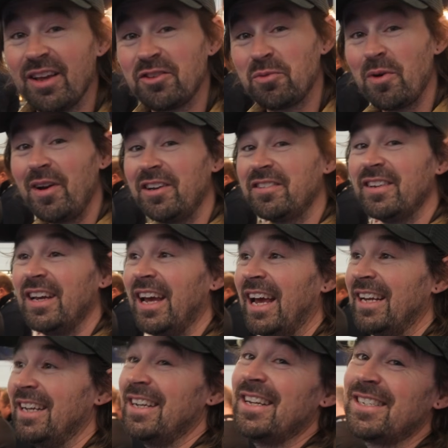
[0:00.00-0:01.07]
We're actually
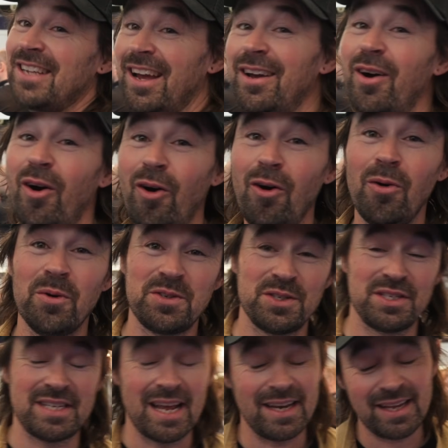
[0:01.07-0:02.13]
in an entire hall which
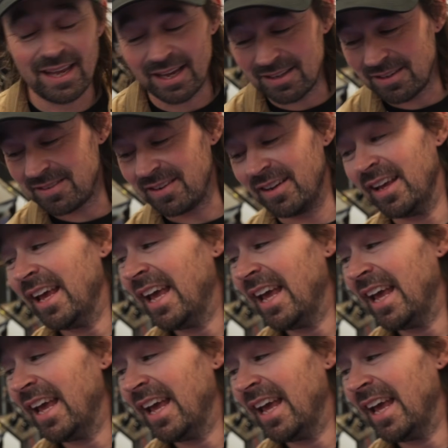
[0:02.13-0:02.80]
is dedicated to